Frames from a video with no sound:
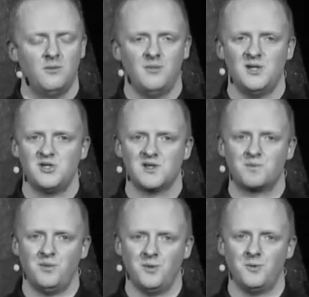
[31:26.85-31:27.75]
may
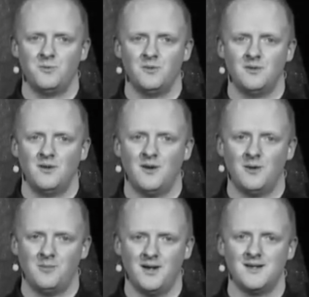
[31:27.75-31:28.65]
just blow
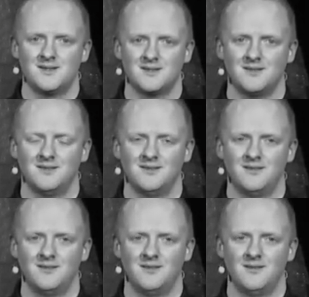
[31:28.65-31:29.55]
our minds.
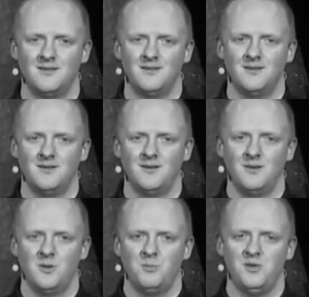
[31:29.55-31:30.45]

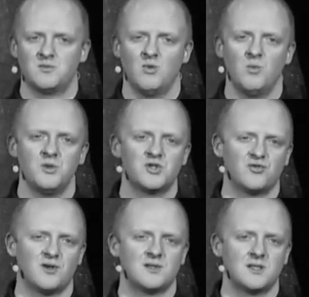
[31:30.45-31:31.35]
Because when we
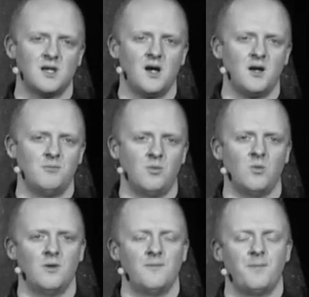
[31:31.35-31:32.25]
trust God
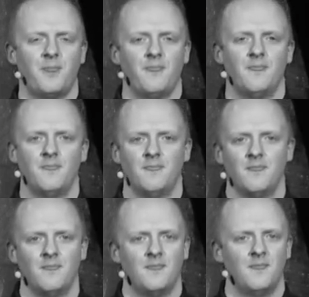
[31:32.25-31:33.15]
more,
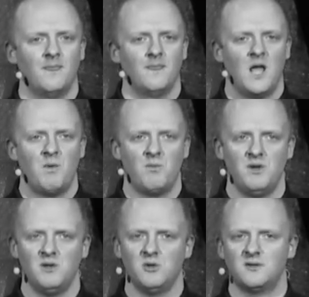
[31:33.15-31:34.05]
when
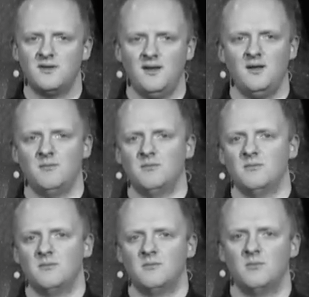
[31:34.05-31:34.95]
we look to
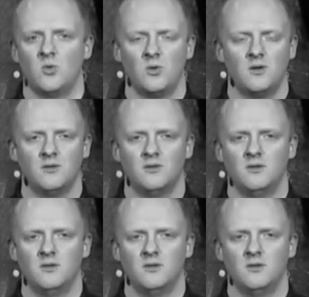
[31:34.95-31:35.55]
Him more,